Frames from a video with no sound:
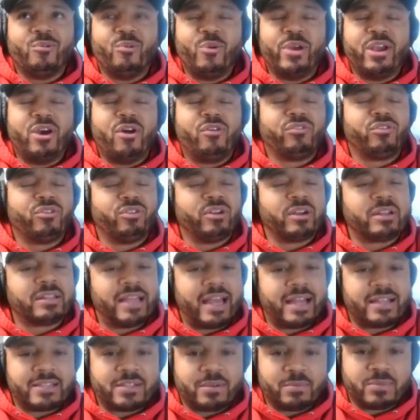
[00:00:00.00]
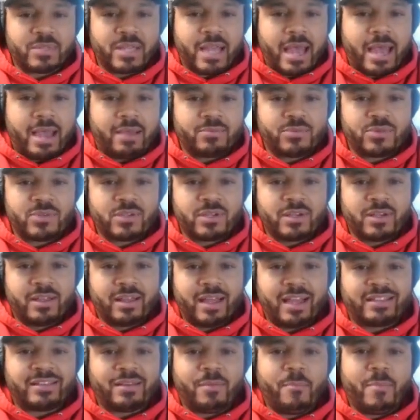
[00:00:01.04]
overlook that sometimes,
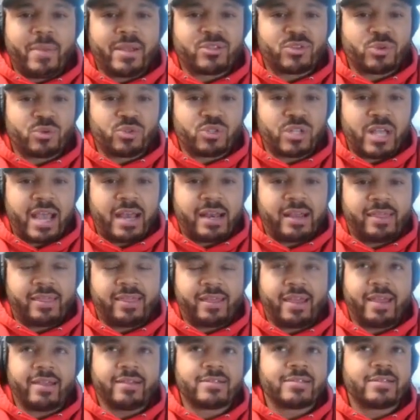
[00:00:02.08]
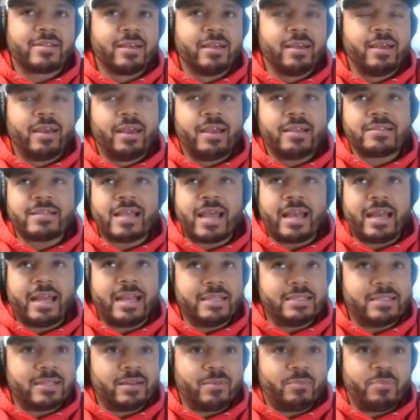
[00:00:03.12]
like the mental side of things. It's not
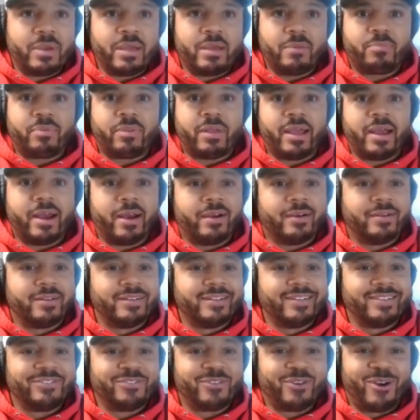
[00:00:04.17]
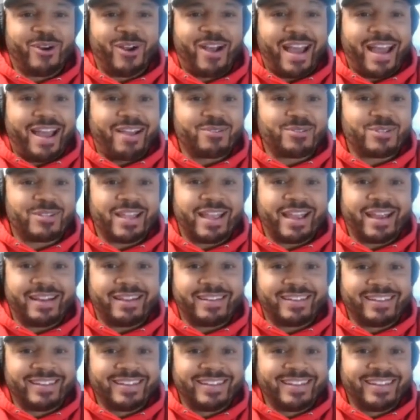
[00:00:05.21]
easy to be a player for Ohio State.